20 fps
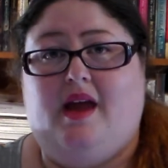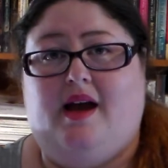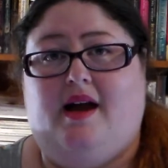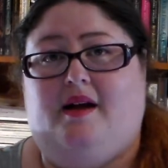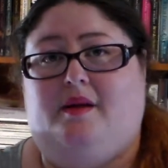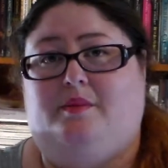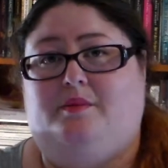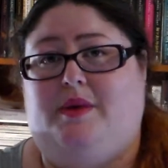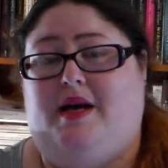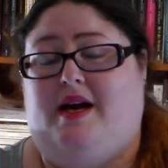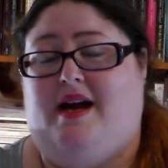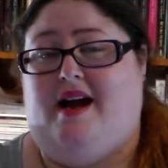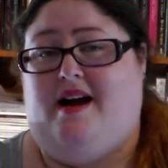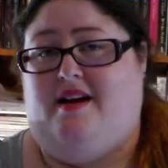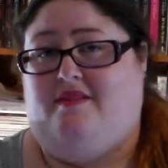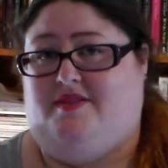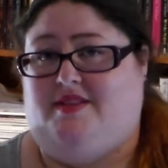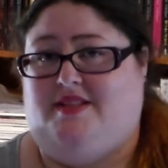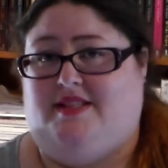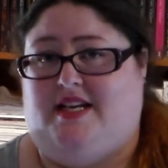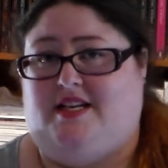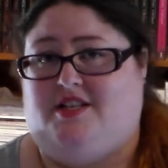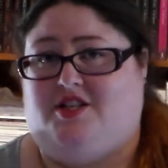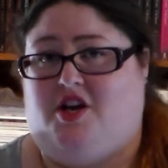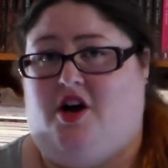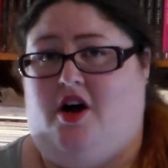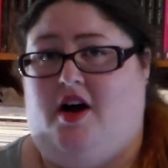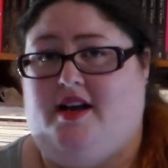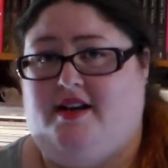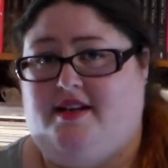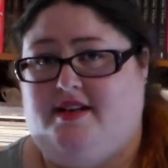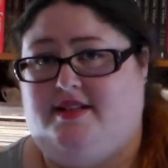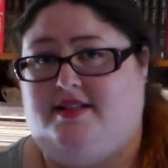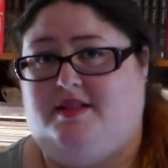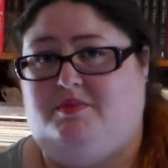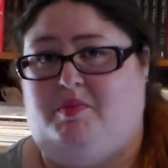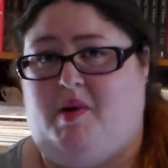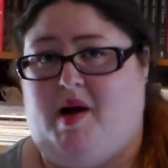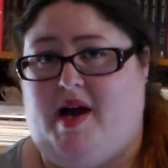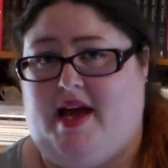After Such
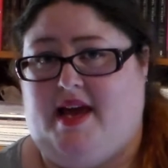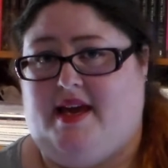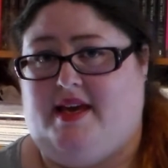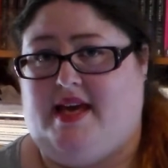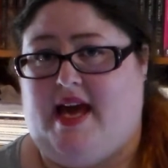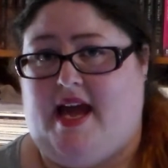Kindness by